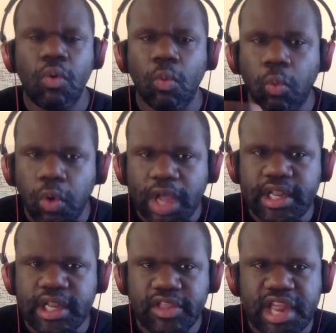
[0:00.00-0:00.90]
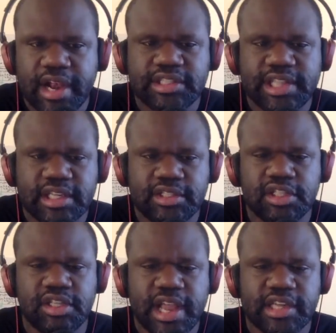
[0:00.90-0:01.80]
What did the United States do?
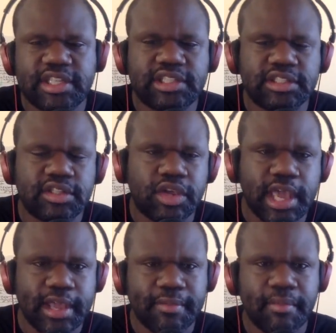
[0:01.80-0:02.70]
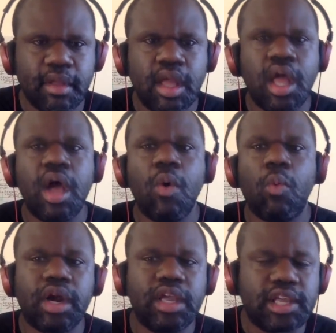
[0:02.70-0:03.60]
The United States says, okay,
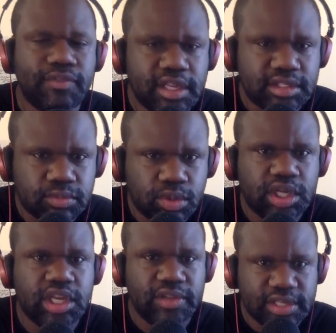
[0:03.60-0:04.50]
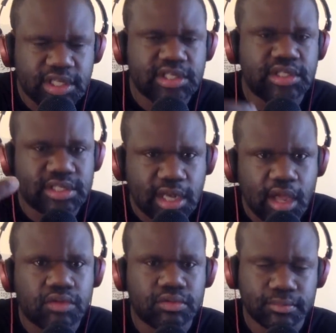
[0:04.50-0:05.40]
we're going to give you this, we're going to give you this, this, this
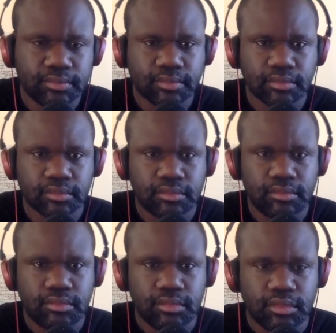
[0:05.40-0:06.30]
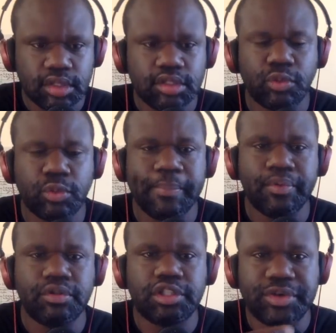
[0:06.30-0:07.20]
loan to
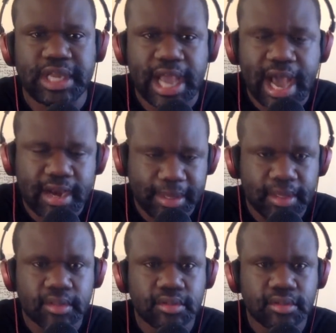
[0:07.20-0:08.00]
reboot your economy